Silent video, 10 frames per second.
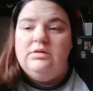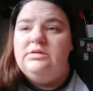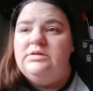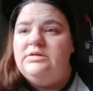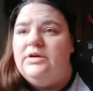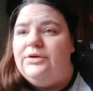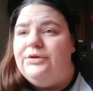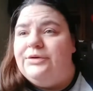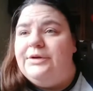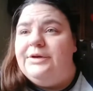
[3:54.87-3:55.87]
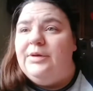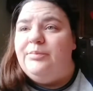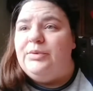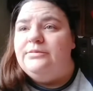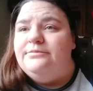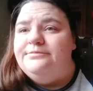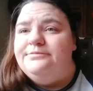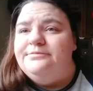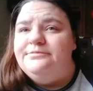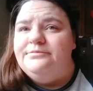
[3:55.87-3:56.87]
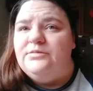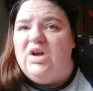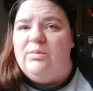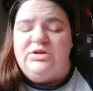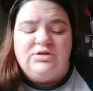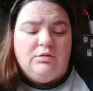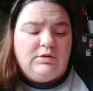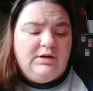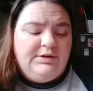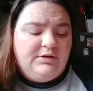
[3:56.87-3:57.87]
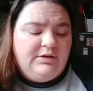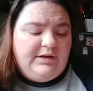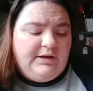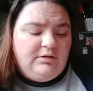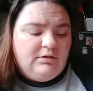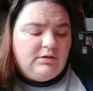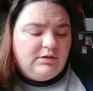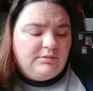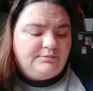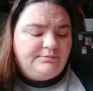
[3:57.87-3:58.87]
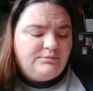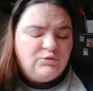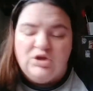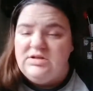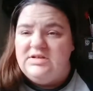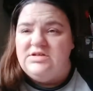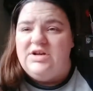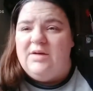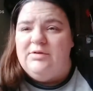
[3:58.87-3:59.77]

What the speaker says: So, yep. Not much going on here today. Justin has a job